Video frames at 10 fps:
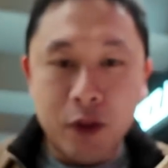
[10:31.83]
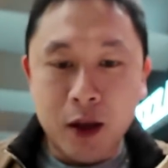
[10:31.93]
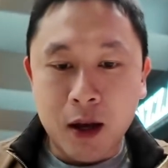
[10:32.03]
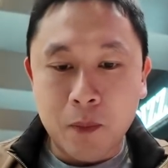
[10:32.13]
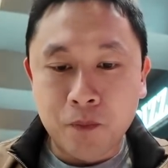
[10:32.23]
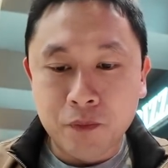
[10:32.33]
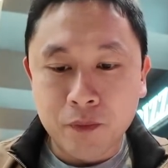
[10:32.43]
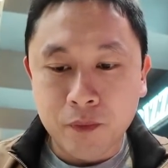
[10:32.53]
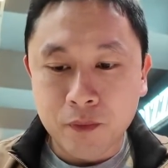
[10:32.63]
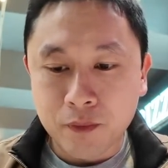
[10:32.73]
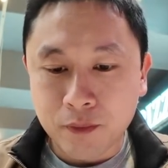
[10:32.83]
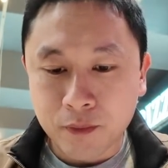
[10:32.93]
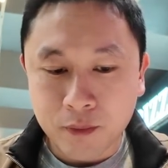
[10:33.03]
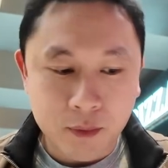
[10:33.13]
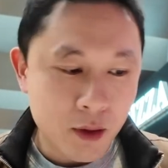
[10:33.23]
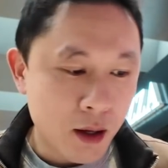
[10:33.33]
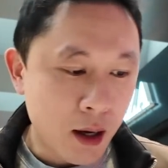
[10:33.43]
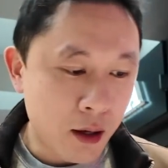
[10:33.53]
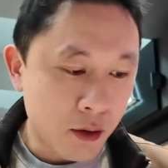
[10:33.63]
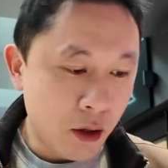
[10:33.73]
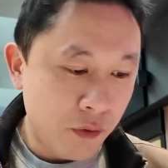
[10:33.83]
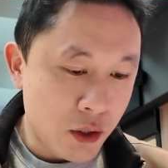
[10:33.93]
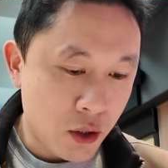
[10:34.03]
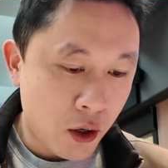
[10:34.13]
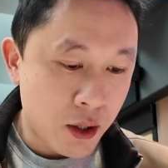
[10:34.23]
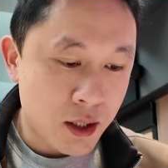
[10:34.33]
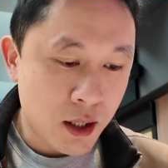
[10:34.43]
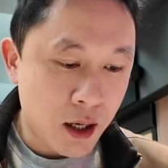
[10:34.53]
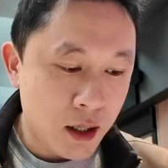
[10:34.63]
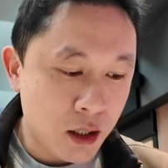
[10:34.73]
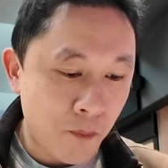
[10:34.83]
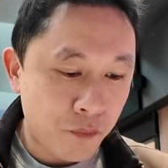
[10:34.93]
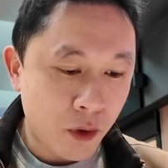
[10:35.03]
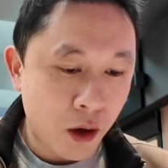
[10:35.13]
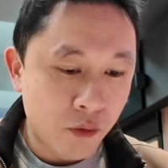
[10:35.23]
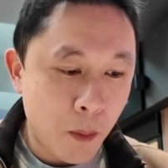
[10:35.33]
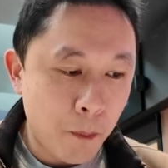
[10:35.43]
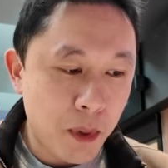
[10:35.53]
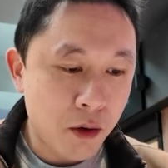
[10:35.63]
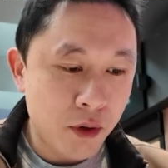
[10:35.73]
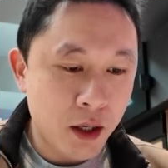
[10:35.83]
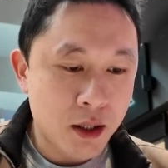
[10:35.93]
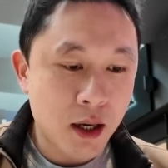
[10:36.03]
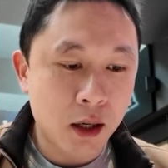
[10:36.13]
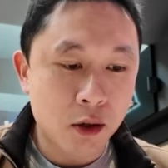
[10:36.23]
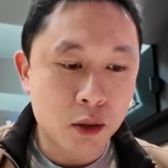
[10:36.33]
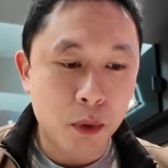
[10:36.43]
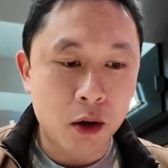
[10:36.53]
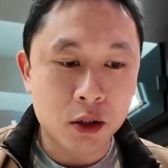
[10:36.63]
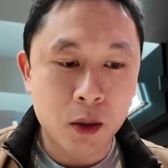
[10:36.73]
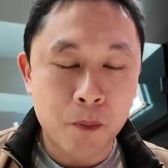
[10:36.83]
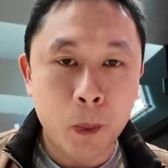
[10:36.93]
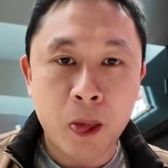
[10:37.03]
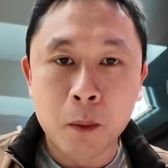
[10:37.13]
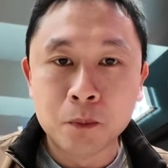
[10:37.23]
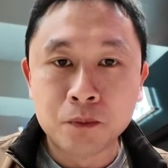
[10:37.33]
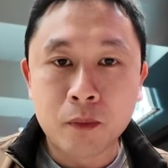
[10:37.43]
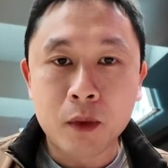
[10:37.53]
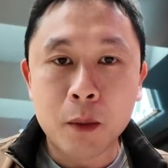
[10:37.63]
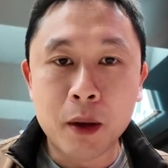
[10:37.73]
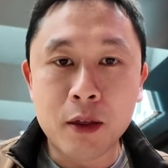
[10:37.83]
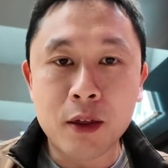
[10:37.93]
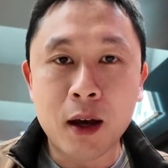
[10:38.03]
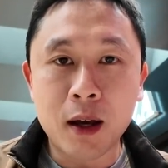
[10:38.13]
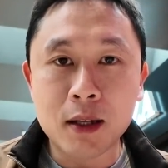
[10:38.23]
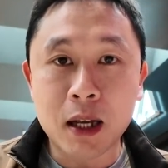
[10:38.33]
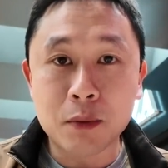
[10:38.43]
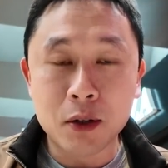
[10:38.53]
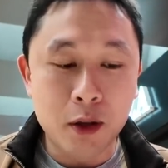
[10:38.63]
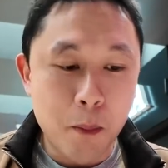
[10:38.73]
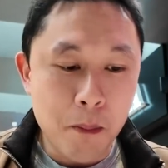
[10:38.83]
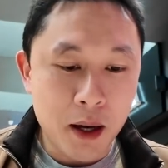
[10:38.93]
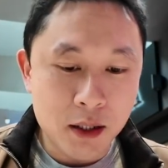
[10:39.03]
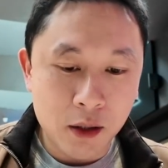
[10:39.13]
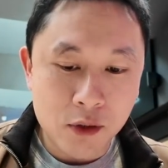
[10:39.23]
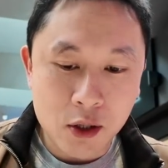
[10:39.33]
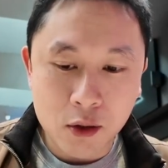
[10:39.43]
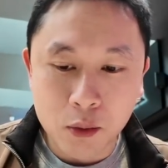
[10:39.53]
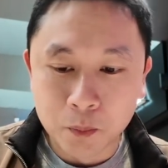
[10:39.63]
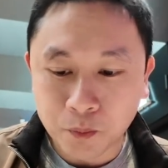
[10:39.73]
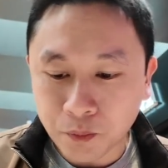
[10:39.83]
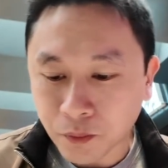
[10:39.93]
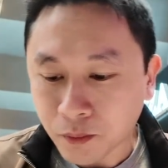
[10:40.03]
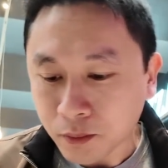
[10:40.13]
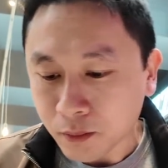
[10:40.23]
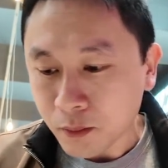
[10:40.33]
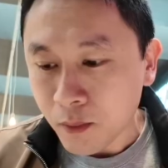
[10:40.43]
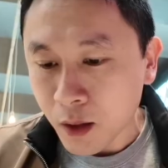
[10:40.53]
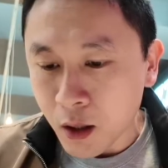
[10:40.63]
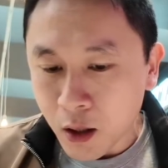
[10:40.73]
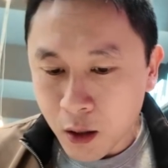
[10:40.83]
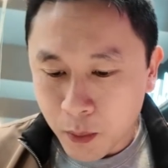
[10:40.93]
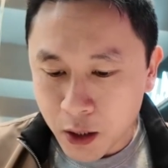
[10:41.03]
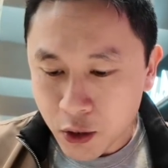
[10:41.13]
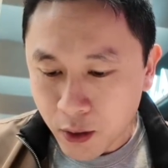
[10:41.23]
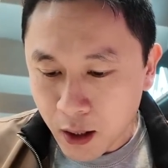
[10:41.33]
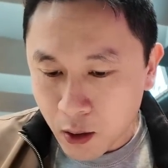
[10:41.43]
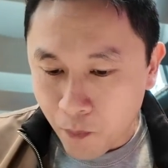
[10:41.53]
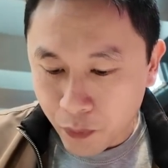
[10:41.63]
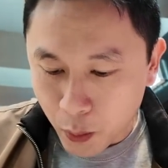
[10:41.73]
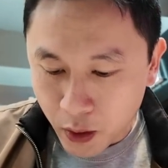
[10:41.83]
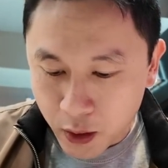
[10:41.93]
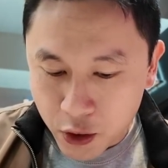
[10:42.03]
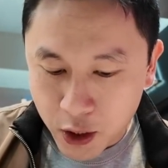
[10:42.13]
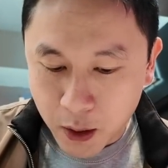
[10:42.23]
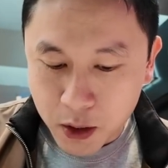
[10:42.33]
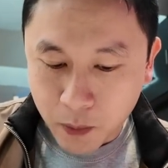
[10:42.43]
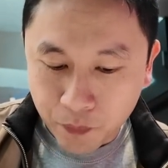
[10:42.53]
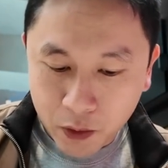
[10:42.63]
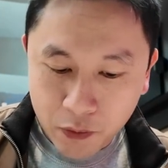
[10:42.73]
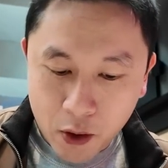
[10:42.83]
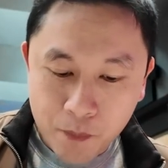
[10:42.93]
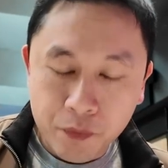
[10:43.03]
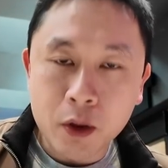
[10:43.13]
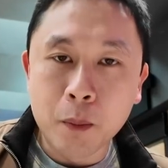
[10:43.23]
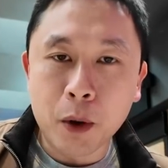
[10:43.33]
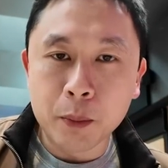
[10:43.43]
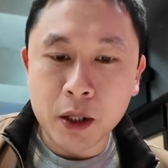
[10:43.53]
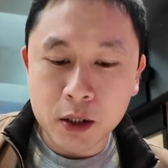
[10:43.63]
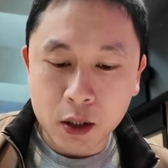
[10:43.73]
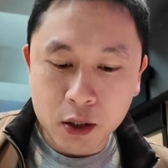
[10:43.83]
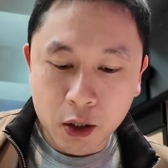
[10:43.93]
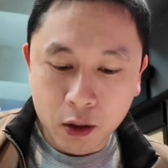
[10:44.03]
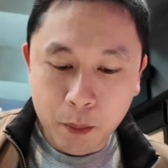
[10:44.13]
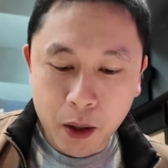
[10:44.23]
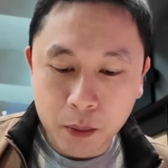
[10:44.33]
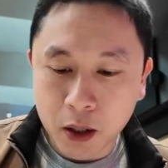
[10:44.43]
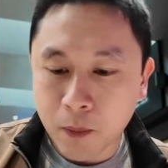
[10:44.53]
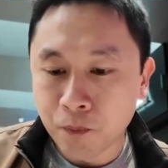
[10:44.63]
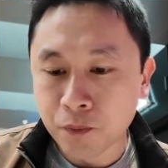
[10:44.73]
that. I don't know if you saw the size of the Birria tacos box, but that is absolutely massive too. Let's try out one of the chips from the Bobby's salt and pepper.